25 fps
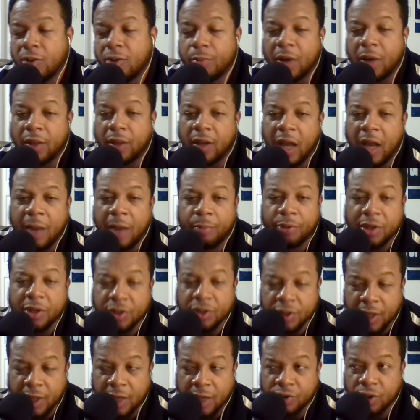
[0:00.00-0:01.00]
you, brother. I
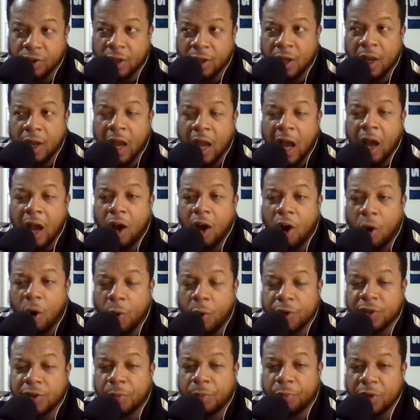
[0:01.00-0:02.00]

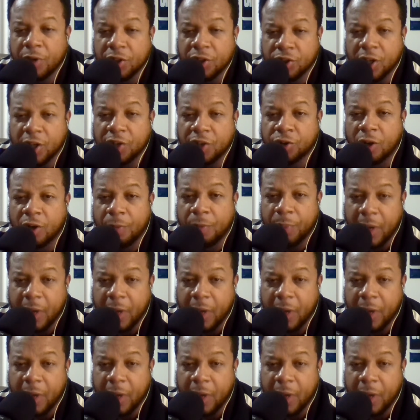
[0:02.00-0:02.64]
always appreciate your